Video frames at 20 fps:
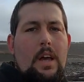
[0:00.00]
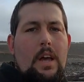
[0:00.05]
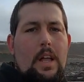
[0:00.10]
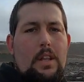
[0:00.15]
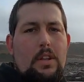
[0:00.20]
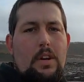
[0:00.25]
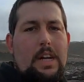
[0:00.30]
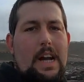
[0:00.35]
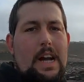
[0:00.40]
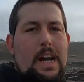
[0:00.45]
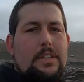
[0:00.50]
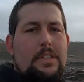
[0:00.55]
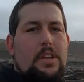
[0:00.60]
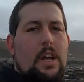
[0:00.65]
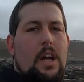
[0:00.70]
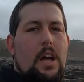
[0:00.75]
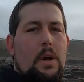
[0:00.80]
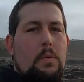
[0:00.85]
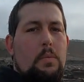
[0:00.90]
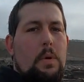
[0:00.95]
Hello
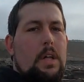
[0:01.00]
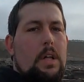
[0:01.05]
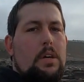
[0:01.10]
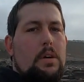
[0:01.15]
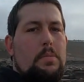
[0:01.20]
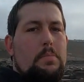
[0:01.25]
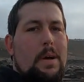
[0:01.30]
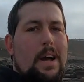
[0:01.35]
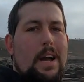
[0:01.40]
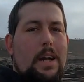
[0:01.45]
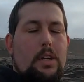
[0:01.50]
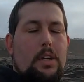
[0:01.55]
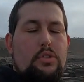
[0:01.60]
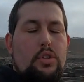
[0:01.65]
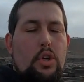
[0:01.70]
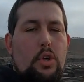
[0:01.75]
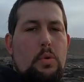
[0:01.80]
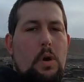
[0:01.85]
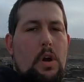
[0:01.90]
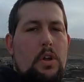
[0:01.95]
guys, and welcome back
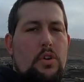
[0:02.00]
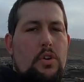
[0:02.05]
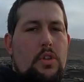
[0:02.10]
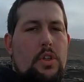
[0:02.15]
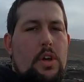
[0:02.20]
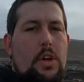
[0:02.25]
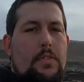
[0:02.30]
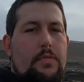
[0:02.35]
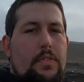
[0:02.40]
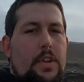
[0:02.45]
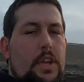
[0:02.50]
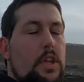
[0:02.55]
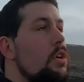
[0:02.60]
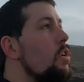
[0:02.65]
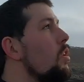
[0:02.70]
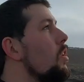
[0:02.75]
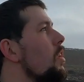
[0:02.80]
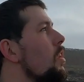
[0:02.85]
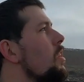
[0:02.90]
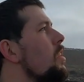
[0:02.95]
to another
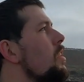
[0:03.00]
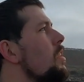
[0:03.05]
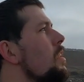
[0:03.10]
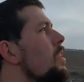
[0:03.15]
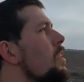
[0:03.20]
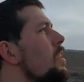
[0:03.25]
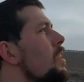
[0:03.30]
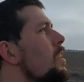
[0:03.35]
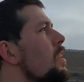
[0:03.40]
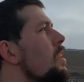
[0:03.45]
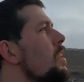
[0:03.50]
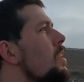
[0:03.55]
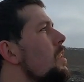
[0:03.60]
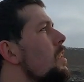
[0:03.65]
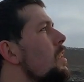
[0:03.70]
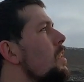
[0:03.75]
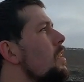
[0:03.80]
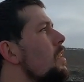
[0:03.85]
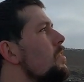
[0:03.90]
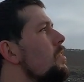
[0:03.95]
video.
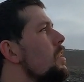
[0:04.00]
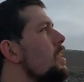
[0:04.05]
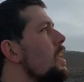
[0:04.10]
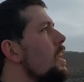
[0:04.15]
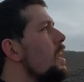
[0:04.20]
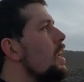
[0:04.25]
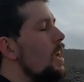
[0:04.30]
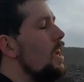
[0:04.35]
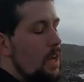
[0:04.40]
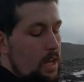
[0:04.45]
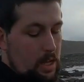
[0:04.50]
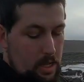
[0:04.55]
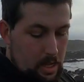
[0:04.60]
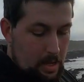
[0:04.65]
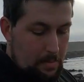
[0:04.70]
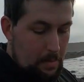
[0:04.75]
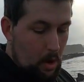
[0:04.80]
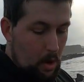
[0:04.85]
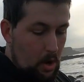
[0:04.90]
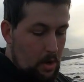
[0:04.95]
Today
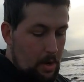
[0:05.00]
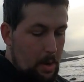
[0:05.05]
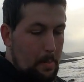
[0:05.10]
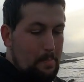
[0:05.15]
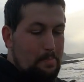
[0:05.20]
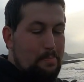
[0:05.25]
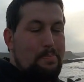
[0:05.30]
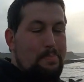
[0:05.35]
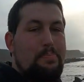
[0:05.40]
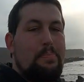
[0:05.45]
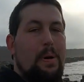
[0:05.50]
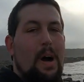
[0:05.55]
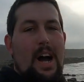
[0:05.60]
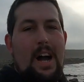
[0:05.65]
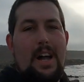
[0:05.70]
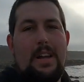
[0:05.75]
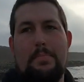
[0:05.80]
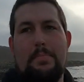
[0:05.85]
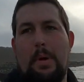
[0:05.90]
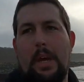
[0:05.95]
I'm on
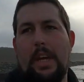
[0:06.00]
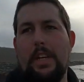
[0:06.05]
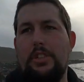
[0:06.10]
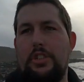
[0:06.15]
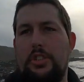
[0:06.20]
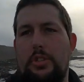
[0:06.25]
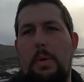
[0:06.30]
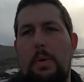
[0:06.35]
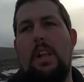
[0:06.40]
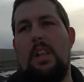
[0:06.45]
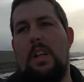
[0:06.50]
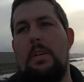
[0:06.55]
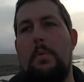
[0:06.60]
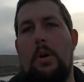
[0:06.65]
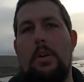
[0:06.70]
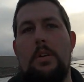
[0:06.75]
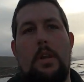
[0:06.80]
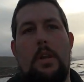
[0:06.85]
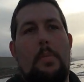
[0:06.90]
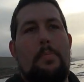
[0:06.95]
Parton Beach. Well,
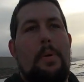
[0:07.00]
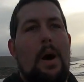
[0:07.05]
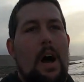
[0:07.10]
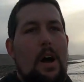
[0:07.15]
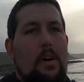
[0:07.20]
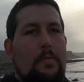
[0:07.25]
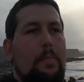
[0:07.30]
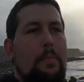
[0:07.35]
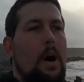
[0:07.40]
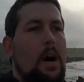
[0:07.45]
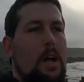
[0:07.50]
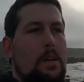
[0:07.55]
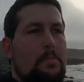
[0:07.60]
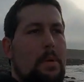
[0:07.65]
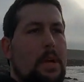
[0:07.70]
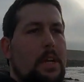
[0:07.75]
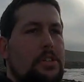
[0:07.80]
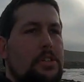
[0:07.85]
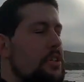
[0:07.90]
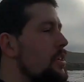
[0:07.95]
I'm on a part of Parton
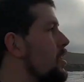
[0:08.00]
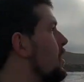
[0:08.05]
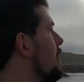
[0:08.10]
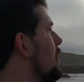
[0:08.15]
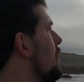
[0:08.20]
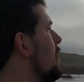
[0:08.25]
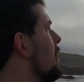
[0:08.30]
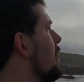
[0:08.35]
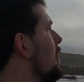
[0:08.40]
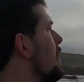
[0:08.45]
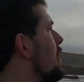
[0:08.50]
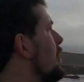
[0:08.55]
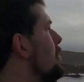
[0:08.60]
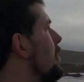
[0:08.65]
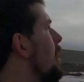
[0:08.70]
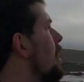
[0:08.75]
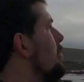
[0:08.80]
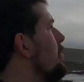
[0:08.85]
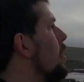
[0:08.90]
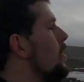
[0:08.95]
Beach,
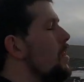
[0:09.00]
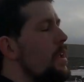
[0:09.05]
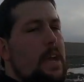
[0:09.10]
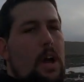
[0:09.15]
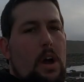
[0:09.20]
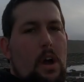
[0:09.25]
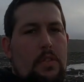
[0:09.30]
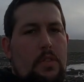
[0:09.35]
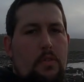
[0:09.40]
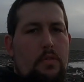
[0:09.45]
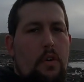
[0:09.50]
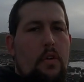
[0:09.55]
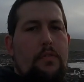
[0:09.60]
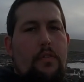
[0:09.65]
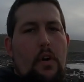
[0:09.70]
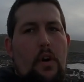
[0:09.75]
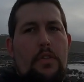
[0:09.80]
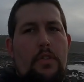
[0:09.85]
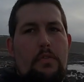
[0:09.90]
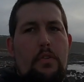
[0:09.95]
but I'm on here on the
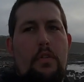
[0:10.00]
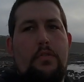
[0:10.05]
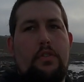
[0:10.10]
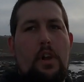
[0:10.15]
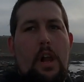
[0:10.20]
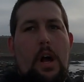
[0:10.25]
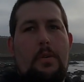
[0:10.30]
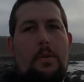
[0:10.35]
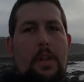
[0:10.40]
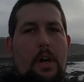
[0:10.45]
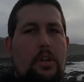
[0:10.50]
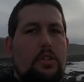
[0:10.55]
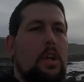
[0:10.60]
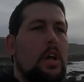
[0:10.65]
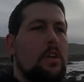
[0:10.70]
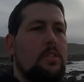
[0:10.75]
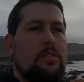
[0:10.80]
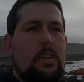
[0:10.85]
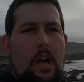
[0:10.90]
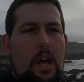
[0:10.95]
rough ground. I'll
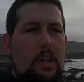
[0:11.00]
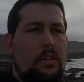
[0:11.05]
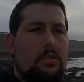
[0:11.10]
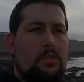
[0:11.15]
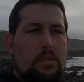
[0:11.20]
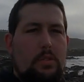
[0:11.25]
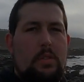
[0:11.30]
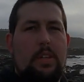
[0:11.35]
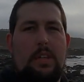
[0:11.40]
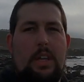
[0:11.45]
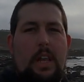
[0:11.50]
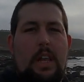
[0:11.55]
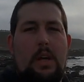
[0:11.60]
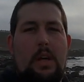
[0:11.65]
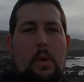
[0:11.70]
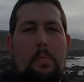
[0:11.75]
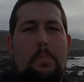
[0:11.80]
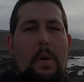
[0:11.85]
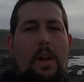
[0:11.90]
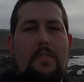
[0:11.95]
do a
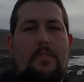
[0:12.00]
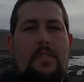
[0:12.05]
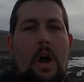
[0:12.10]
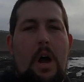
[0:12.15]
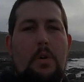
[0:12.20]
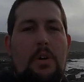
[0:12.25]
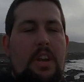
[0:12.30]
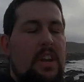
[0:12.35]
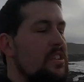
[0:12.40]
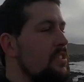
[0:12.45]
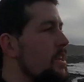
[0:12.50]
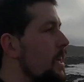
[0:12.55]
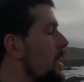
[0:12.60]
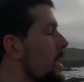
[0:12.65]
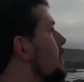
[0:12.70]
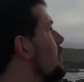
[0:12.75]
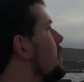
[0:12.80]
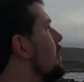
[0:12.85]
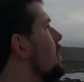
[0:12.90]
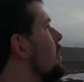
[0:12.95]
little pan round in a
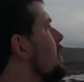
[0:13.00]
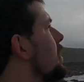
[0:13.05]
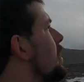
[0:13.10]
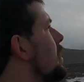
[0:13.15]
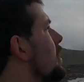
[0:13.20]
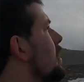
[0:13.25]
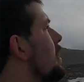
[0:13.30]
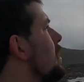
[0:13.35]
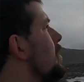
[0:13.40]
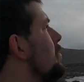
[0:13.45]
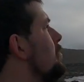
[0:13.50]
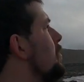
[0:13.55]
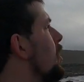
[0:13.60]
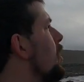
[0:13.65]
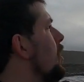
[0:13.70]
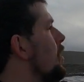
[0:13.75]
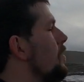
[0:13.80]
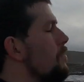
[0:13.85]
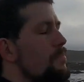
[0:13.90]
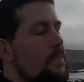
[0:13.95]
second.
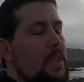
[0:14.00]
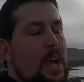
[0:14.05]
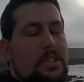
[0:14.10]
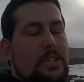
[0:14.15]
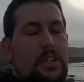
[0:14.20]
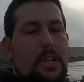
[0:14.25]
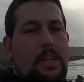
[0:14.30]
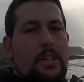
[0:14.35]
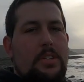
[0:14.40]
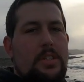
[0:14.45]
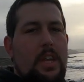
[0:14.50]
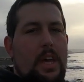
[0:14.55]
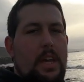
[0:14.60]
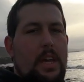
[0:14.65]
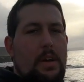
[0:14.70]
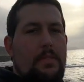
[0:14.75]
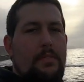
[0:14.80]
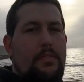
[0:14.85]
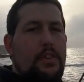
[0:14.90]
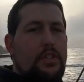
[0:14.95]
But as you can
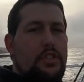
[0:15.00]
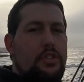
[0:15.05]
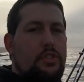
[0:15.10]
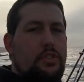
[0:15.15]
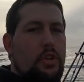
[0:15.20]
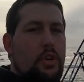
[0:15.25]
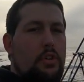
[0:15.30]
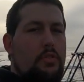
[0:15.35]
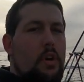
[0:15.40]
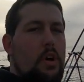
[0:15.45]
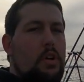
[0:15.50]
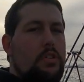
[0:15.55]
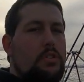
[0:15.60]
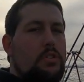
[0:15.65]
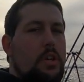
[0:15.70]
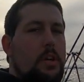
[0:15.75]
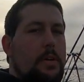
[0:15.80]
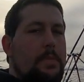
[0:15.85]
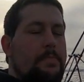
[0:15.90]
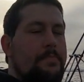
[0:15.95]
see, I'm fishing two rods,